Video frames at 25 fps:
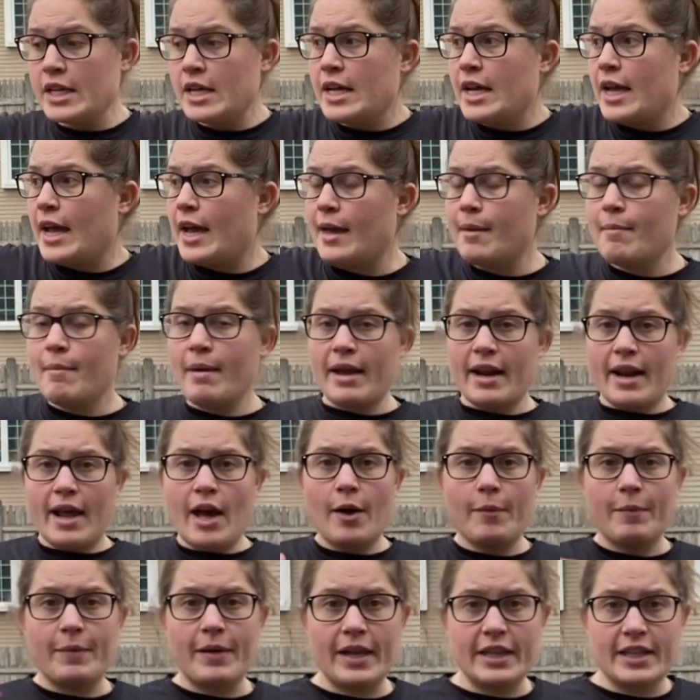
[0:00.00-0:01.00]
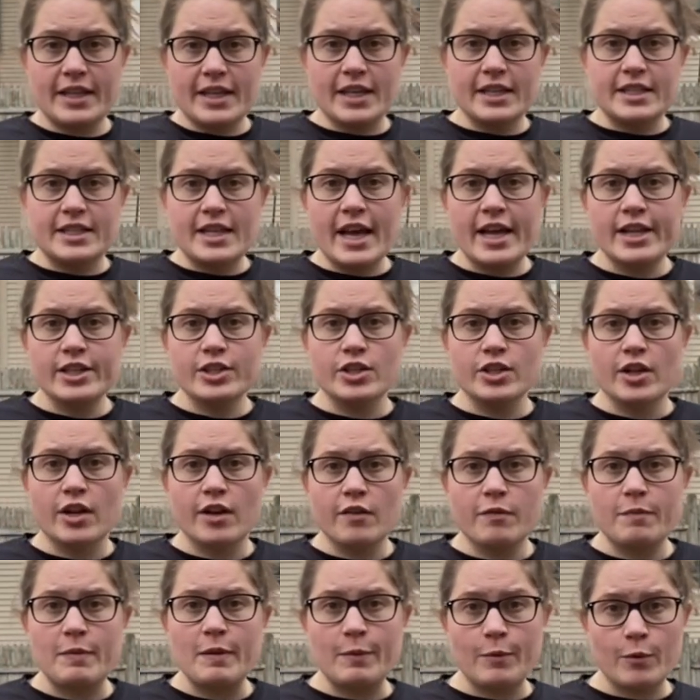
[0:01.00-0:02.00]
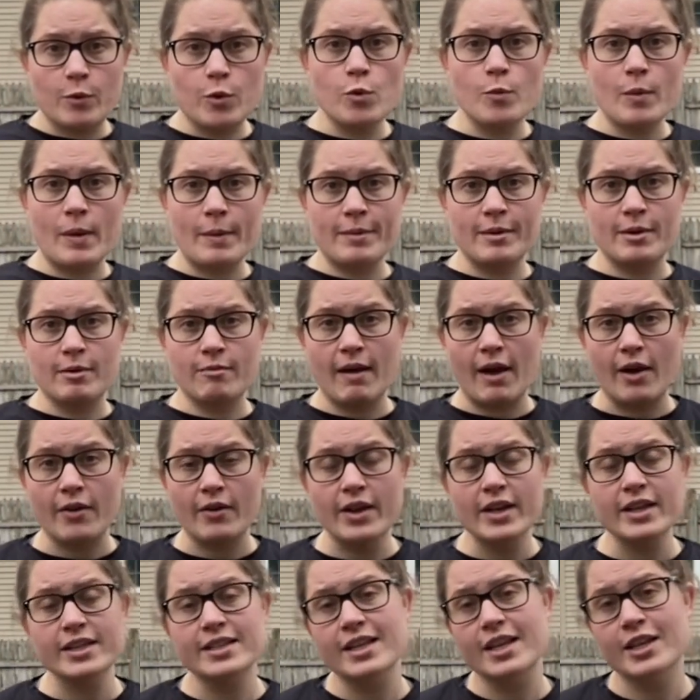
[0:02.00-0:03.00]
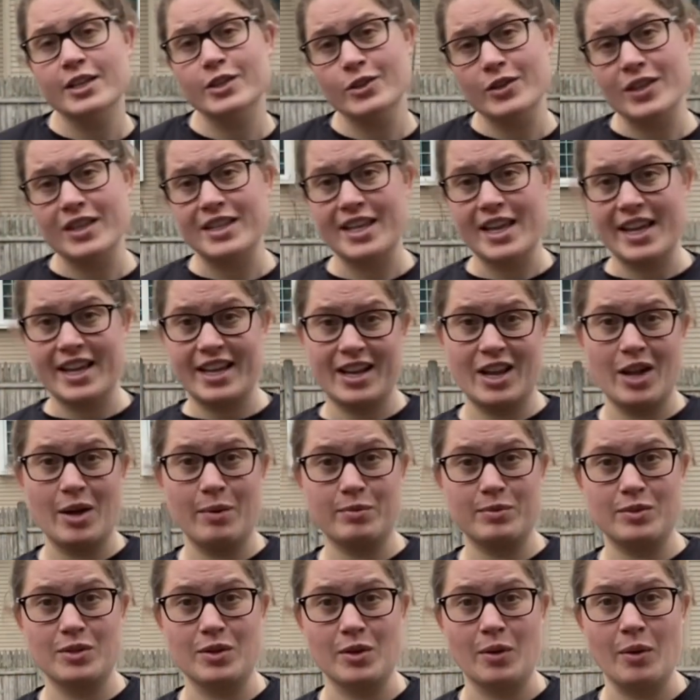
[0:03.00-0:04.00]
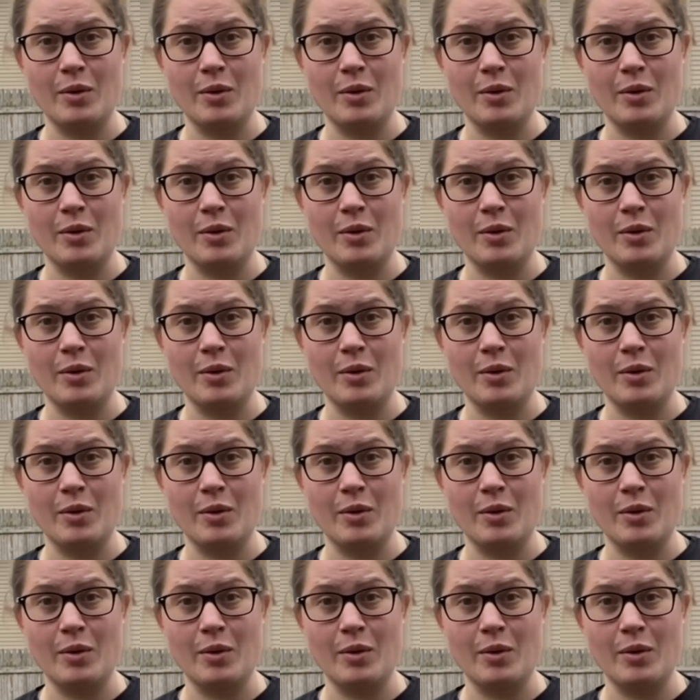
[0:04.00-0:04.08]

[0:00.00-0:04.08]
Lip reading: it might help get the attention of people who might be around us so that they can help too.